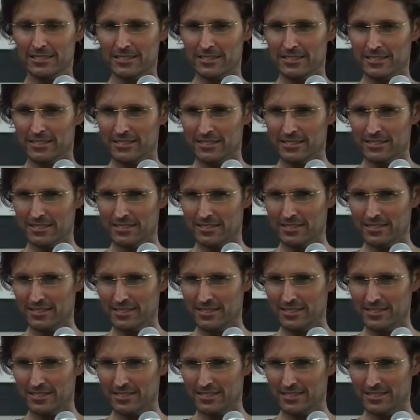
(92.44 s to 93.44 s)

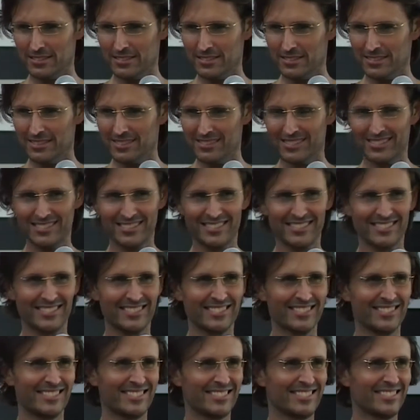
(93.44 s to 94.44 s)

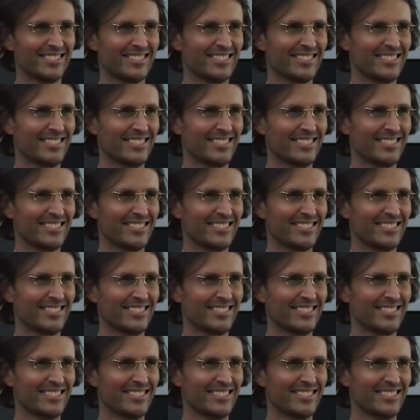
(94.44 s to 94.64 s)
No words are spoken by the person on screen.